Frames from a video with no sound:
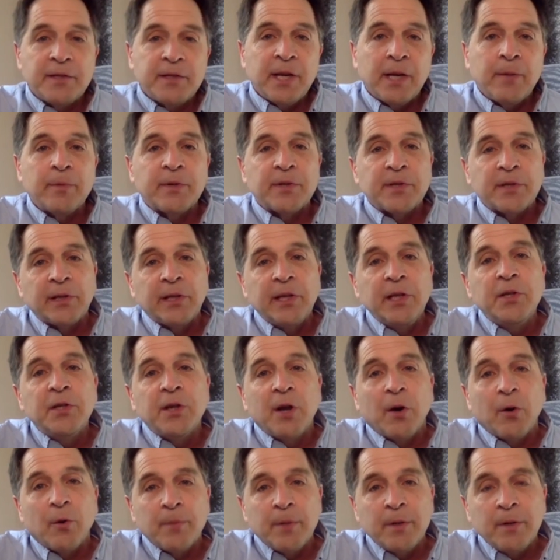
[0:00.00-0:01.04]
name is Lee
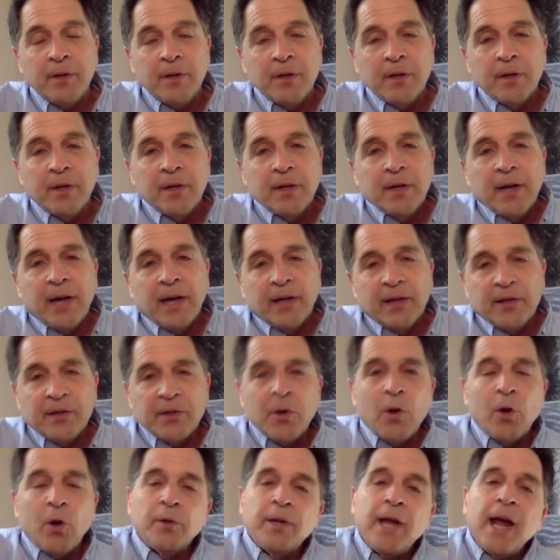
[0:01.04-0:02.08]
Doman, and it's
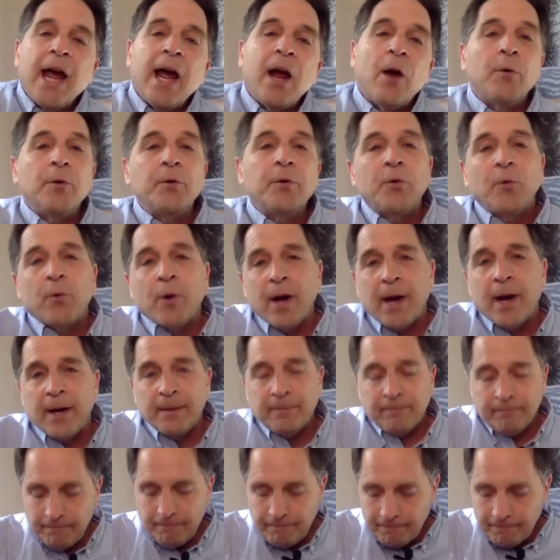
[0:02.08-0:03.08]
called Howard Gray.